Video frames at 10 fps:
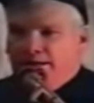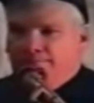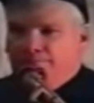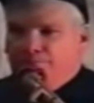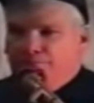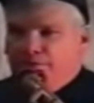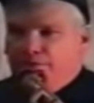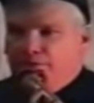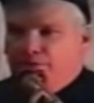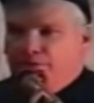um,
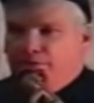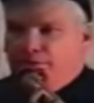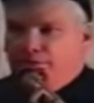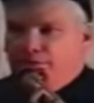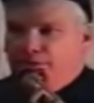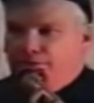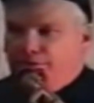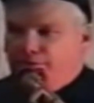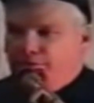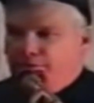
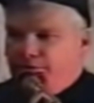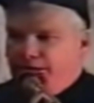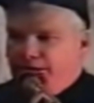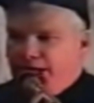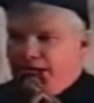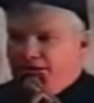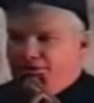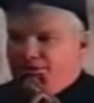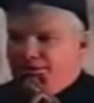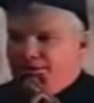uh, we were
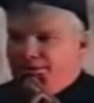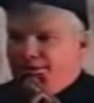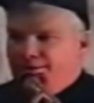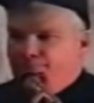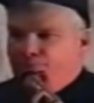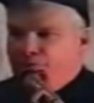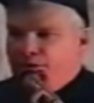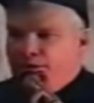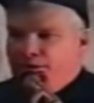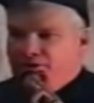engaged in uh,
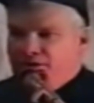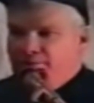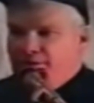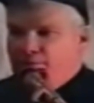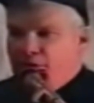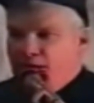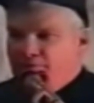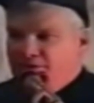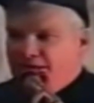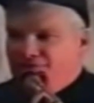atomic
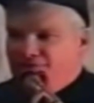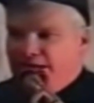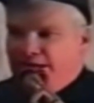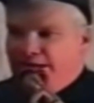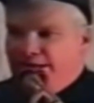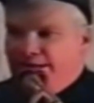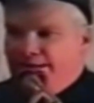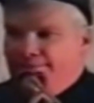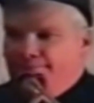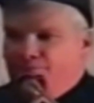bomb testing
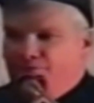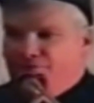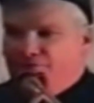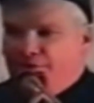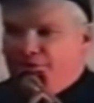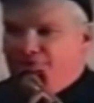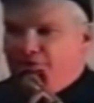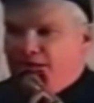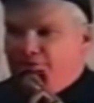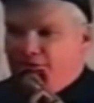and uh, this,
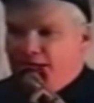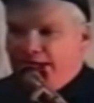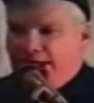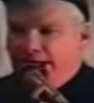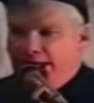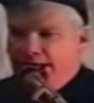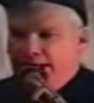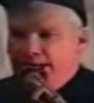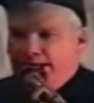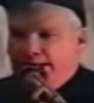this kind of a like.
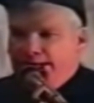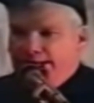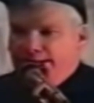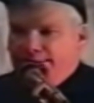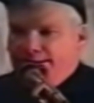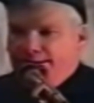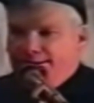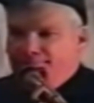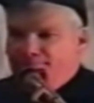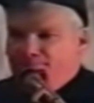And,
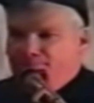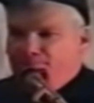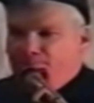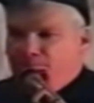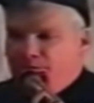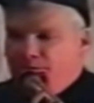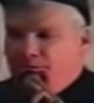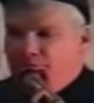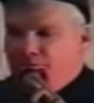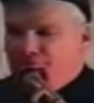um,
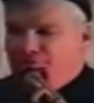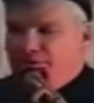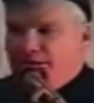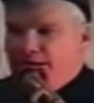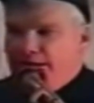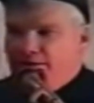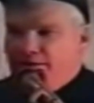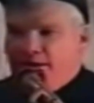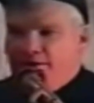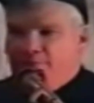and, of course, the
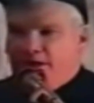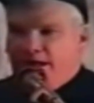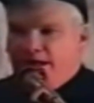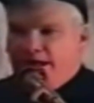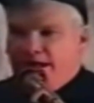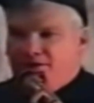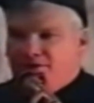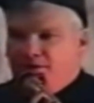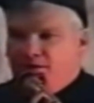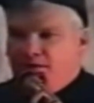area of Bikini
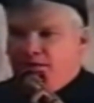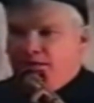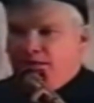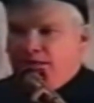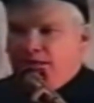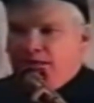Atoll,